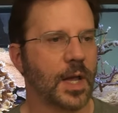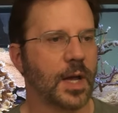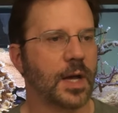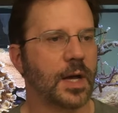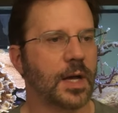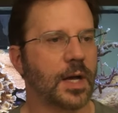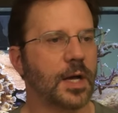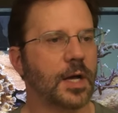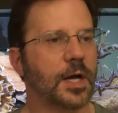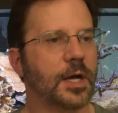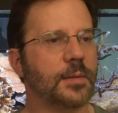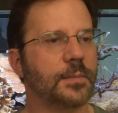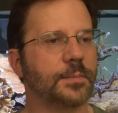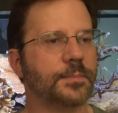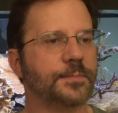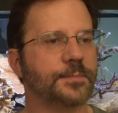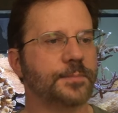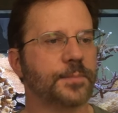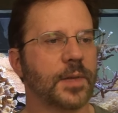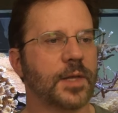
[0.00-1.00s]

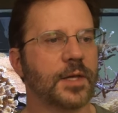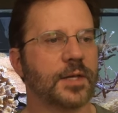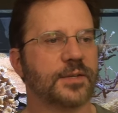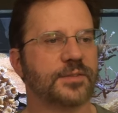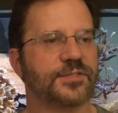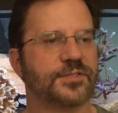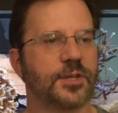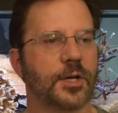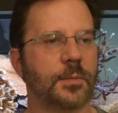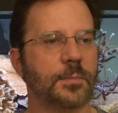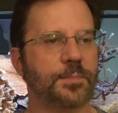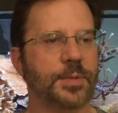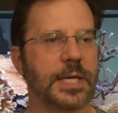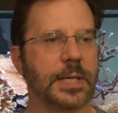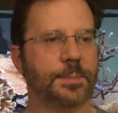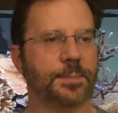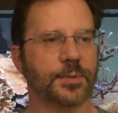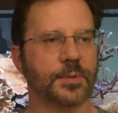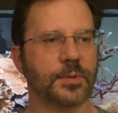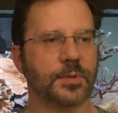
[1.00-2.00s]
Um, some
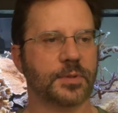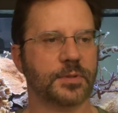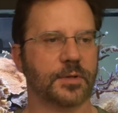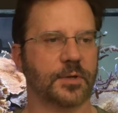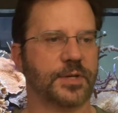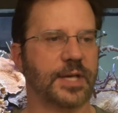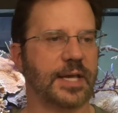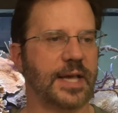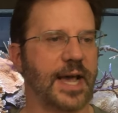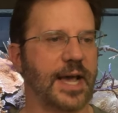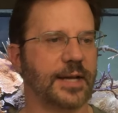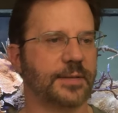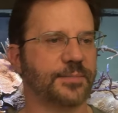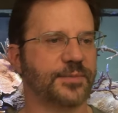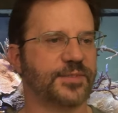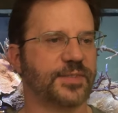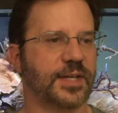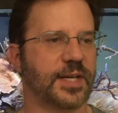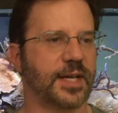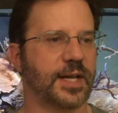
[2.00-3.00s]
people, okay, Adam's
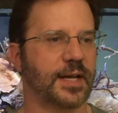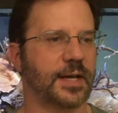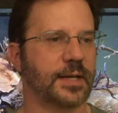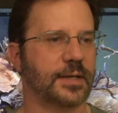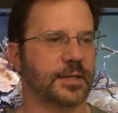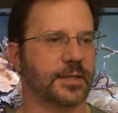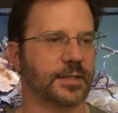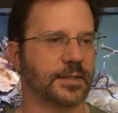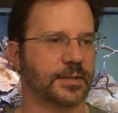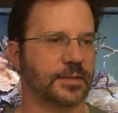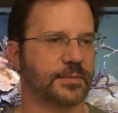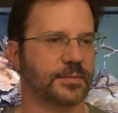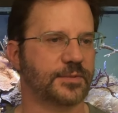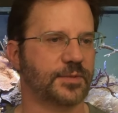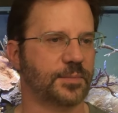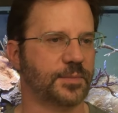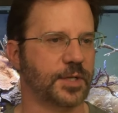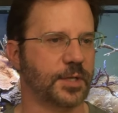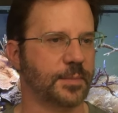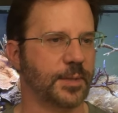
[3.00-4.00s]
saying uh,
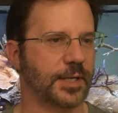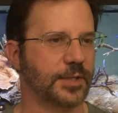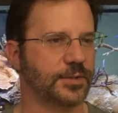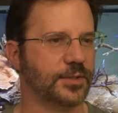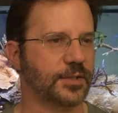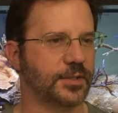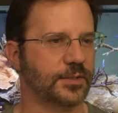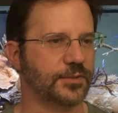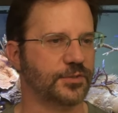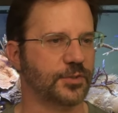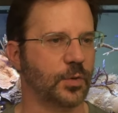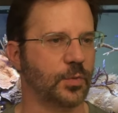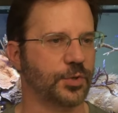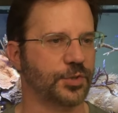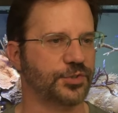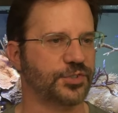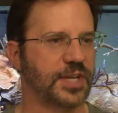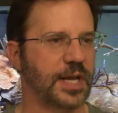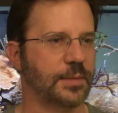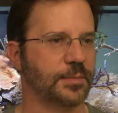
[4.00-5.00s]
something about the Saltwater
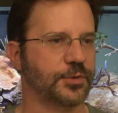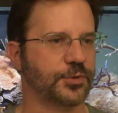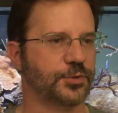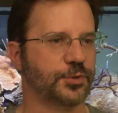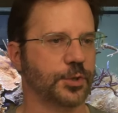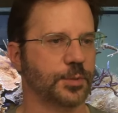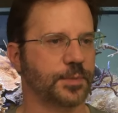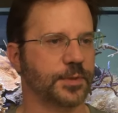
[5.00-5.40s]
Scammers group on